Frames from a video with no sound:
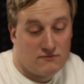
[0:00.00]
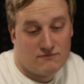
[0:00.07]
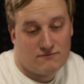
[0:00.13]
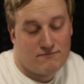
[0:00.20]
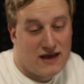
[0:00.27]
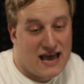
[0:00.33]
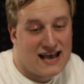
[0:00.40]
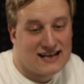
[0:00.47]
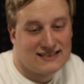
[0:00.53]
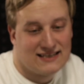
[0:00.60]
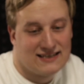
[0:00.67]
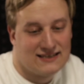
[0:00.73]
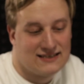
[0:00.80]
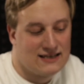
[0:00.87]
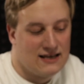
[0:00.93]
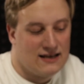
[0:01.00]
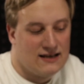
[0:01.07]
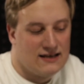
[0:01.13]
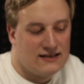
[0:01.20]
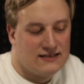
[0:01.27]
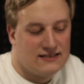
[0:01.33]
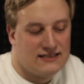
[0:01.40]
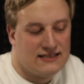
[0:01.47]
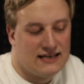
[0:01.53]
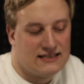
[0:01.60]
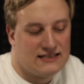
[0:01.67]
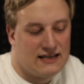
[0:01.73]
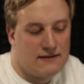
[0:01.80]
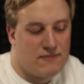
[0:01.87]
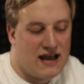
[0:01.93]
passes,
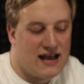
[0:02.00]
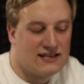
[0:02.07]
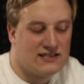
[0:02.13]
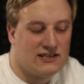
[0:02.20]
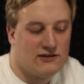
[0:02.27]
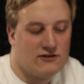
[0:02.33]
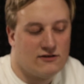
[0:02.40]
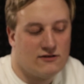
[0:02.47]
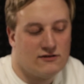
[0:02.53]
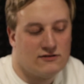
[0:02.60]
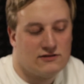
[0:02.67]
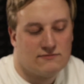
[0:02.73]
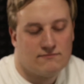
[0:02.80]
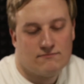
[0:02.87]
60 passing yards,